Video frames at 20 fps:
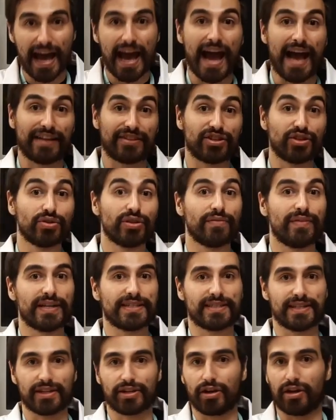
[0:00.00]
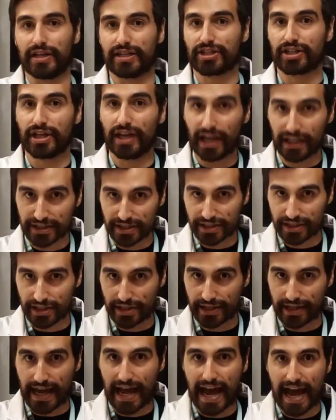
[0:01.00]
at University College
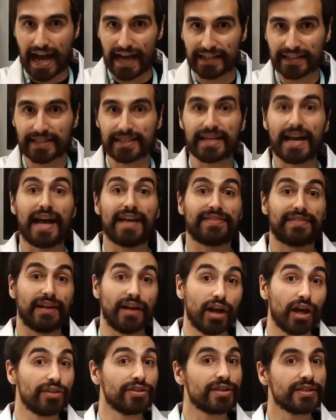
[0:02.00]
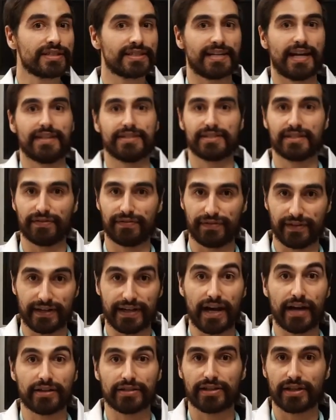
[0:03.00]
London and at the London Centre for
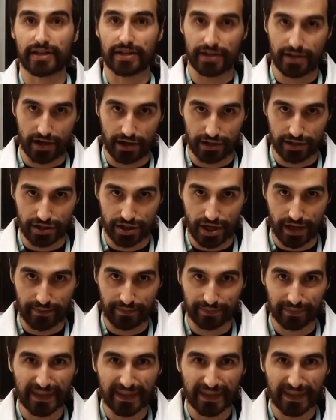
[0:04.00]
Nanotechnology.